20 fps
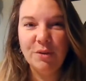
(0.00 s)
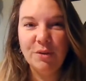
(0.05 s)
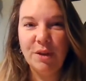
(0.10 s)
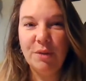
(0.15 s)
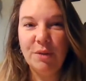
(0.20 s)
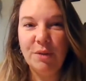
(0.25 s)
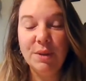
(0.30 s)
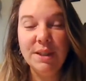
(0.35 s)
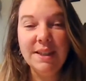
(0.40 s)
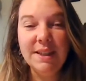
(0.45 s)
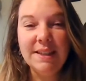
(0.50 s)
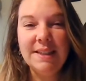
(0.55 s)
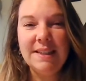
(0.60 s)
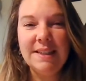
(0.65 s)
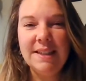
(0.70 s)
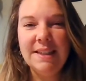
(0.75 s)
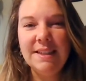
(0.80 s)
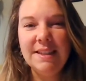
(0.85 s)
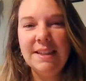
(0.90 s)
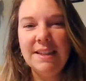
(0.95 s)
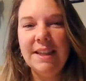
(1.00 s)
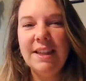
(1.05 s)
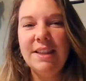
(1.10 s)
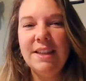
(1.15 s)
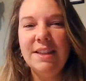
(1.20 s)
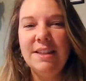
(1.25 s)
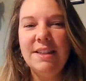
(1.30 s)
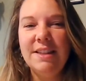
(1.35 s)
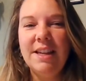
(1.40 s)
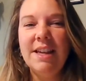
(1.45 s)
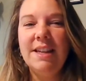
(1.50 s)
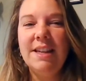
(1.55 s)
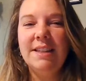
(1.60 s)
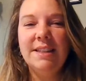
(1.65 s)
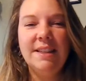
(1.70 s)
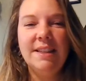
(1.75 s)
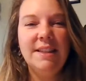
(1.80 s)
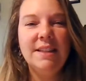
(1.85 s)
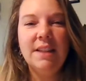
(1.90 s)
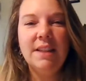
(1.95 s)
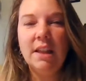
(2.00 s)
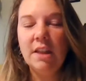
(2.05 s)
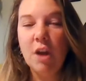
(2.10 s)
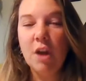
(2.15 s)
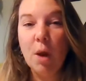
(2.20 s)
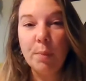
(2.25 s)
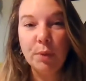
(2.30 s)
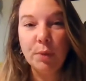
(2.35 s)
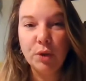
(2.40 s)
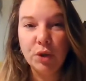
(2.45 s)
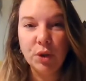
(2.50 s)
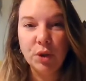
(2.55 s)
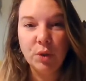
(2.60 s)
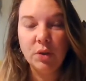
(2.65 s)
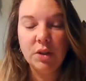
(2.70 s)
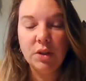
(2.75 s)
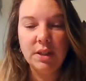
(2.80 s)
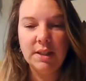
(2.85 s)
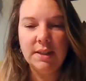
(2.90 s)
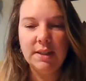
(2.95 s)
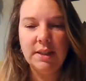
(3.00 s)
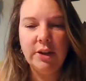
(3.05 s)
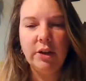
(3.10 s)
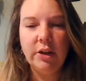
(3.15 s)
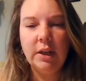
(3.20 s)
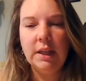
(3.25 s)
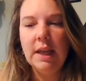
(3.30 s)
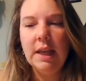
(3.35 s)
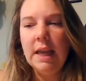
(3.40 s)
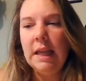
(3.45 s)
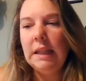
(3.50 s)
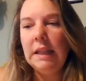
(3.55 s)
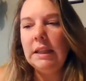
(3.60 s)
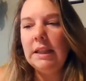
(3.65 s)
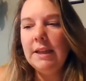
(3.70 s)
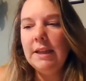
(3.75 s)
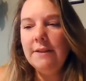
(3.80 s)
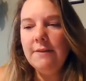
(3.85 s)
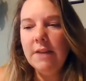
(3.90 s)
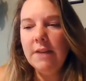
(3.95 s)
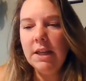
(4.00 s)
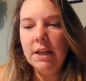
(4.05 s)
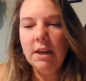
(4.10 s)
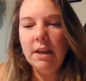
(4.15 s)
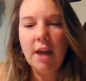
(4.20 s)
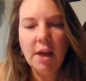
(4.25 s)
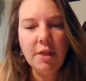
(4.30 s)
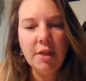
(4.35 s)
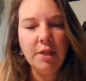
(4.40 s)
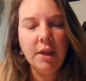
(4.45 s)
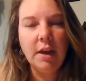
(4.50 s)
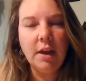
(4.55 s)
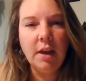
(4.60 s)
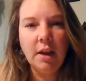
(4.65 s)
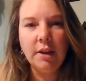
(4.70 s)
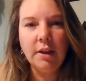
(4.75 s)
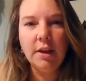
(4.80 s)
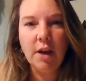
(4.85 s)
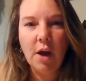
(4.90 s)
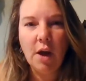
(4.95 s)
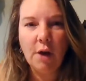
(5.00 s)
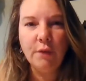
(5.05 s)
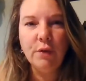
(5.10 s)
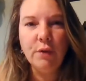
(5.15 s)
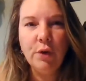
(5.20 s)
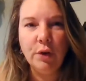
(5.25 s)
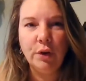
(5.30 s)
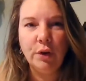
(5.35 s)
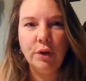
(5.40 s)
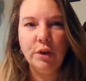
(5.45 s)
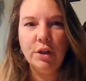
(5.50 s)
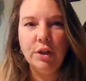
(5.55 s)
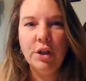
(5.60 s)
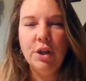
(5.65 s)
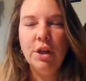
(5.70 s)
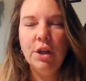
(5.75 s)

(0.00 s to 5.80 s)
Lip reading: like really seizing the day, seizing the opportunities here and leaving nothing uncovered.